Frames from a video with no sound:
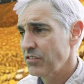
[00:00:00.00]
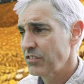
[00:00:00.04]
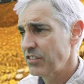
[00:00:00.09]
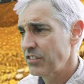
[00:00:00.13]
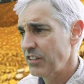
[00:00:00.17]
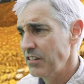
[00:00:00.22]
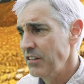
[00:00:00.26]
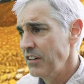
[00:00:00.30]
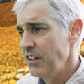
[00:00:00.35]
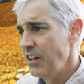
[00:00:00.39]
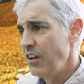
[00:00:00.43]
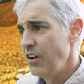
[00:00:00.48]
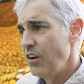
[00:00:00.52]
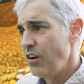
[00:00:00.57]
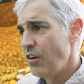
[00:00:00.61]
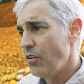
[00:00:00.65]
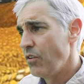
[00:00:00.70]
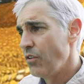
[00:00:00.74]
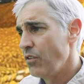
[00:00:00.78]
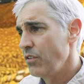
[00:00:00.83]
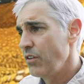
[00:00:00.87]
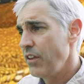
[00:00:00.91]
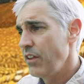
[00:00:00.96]
So
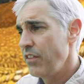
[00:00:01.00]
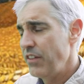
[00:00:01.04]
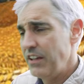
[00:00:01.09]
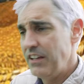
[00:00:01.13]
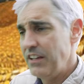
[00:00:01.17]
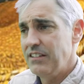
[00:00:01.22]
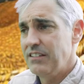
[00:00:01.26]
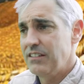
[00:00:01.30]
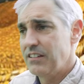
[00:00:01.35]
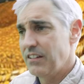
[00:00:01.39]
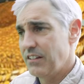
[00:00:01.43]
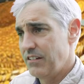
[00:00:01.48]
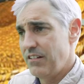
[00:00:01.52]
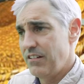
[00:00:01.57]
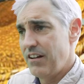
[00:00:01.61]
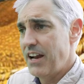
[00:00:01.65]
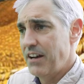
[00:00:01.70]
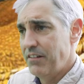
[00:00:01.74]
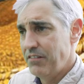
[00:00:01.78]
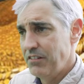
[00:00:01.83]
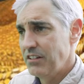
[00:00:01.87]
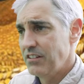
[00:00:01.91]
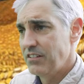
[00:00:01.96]
all of these are
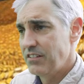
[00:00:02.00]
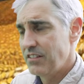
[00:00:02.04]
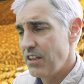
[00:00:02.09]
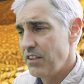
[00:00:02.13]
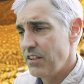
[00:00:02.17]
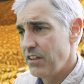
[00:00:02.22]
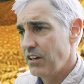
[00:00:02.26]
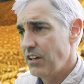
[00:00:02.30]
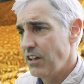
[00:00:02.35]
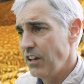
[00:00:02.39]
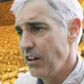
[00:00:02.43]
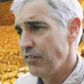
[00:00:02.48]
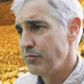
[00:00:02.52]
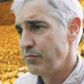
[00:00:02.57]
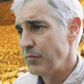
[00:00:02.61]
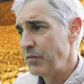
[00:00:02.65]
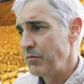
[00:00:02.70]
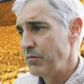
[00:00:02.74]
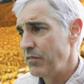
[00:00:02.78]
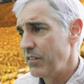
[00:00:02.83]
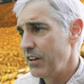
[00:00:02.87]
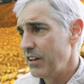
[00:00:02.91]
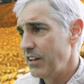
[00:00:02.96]
areas that the
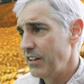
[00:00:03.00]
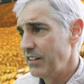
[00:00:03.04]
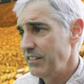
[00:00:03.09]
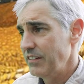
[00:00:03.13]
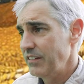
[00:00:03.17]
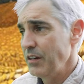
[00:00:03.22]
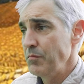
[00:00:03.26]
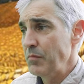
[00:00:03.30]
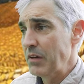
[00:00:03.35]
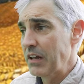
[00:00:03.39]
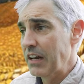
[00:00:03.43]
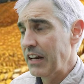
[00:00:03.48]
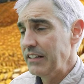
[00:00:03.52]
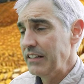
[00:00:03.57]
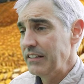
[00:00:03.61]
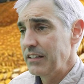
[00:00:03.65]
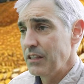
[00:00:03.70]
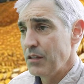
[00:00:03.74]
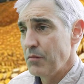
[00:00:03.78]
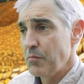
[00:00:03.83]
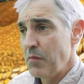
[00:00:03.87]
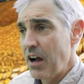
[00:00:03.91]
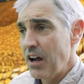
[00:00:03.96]
government are
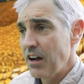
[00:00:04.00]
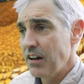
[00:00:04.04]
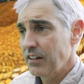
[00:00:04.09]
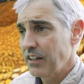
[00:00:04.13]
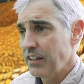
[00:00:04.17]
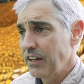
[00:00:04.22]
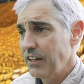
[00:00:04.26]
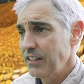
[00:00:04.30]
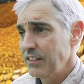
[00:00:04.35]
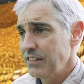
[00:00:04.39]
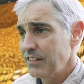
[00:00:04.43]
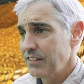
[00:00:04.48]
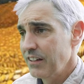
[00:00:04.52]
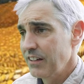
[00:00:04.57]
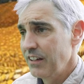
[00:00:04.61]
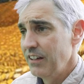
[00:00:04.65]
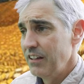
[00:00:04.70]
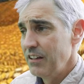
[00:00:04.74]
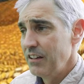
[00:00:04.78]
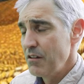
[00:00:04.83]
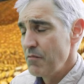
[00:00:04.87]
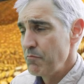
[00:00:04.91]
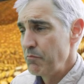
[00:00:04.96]
stimulating the market,
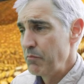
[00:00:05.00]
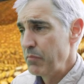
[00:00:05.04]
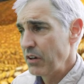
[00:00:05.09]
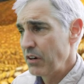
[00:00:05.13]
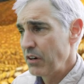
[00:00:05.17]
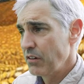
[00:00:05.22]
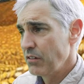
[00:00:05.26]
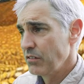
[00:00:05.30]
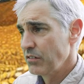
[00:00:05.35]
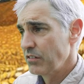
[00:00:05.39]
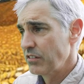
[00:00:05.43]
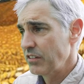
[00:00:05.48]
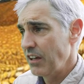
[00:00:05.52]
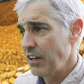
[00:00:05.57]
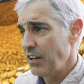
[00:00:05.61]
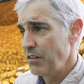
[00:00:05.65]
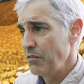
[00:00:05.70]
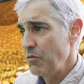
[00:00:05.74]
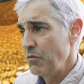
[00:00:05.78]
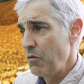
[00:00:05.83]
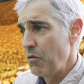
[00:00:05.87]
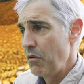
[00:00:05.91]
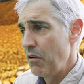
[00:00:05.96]
but
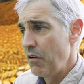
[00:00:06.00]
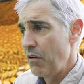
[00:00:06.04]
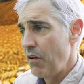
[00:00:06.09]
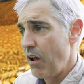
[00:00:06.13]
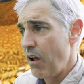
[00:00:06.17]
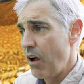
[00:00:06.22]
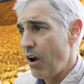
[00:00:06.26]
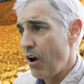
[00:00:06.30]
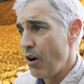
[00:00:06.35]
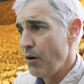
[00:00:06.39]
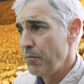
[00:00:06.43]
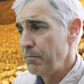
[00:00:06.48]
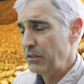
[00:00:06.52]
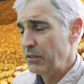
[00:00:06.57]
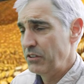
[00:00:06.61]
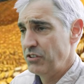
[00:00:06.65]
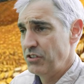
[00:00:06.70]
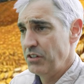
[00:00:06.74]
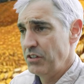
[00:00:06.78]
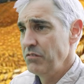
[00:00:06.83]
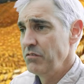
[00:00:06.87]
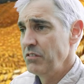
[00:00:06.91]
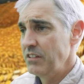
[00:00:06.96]
also
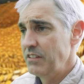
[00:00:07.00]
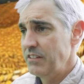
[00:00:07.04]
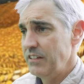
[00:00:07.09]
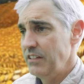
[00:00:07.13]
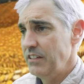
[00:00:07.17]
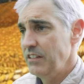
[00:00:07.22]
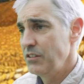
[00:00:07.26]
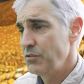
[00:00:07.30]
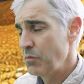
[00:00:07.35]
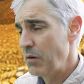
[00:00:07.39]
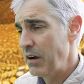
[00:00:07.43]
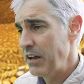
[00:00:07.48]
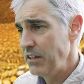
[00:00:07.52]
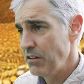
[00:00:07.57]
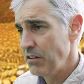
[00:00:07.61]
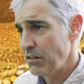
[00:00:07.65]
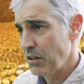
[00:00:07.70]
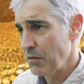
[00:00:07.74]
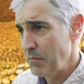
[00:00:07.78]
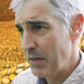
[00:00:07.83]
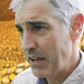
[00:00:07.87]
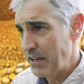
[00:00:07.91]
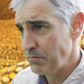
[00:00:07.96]
opportunities where you
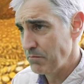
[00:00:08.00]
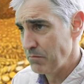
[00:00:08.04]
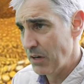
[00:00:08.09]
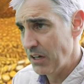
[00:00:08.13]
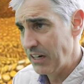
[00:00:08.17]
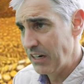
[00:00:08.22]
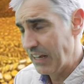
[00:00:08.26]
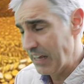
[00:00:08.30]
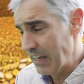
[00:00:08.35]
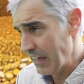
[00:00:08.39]
can make money